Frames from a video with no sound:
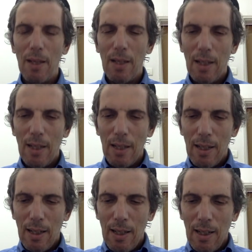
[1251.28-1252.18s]

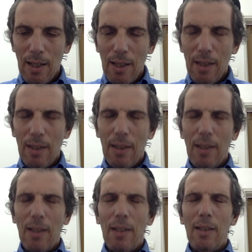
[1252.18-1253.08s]

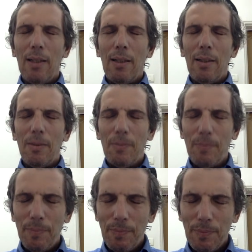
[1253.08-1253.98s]

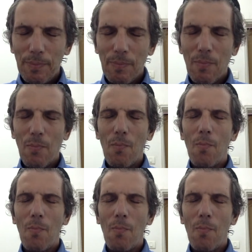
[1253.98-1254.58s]
Nobody speaks.